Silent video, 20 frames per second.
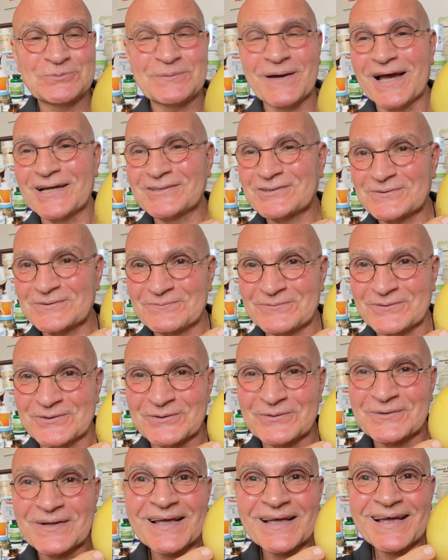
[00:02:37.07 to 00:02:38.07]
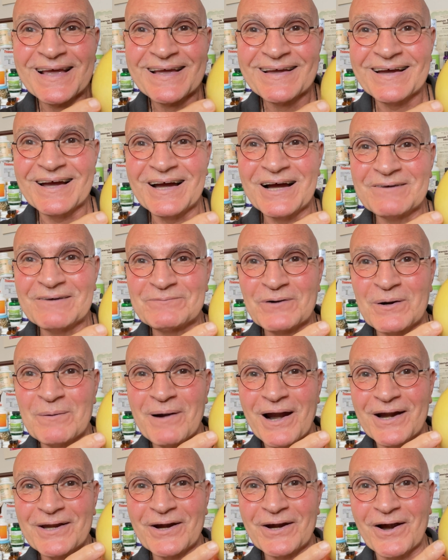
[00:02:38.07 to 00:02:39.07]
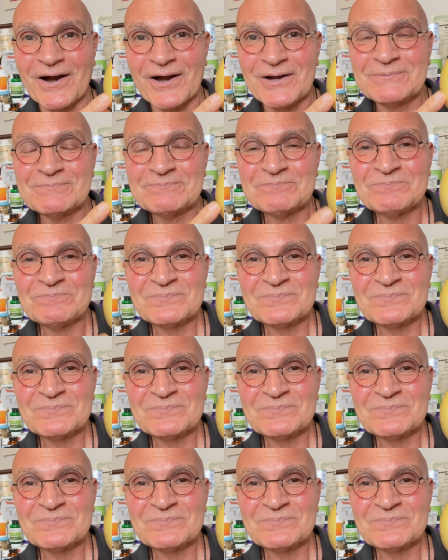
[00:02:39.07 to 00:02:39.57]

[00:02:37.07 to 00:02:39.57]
passion fruit uh, from our yard,